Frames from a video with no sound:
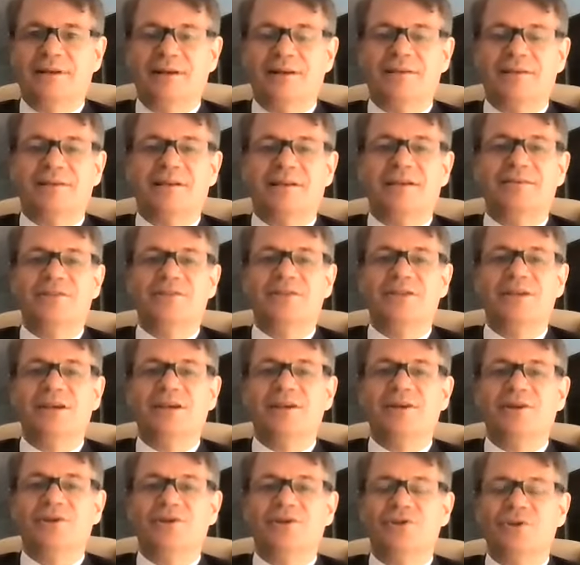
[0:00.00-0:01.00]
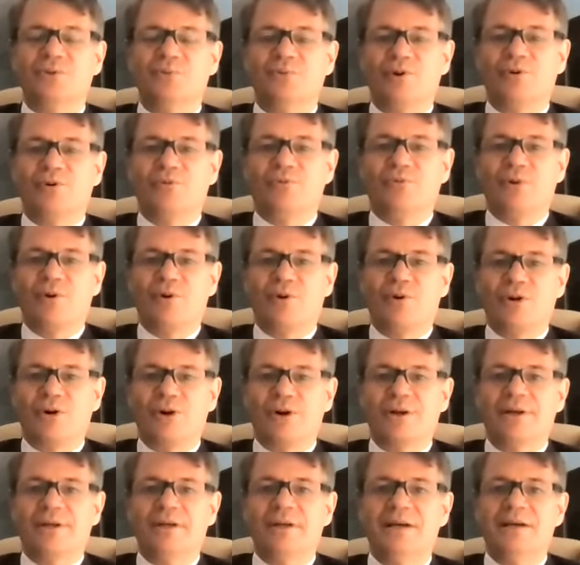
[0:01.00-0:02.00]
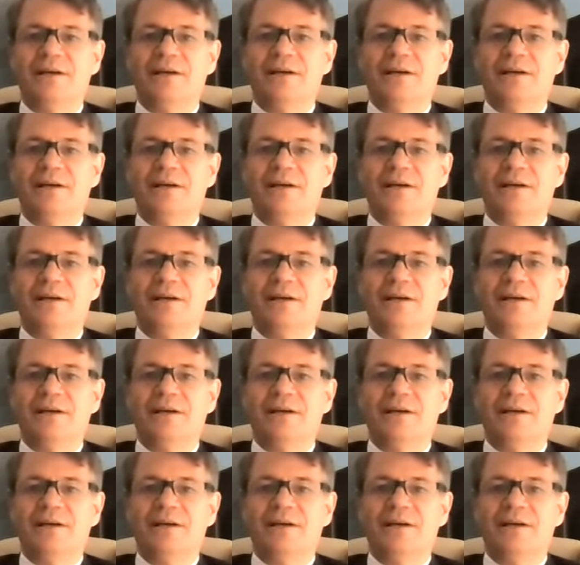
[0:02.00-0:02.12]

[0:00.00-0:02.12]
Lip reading: and to continue to move forward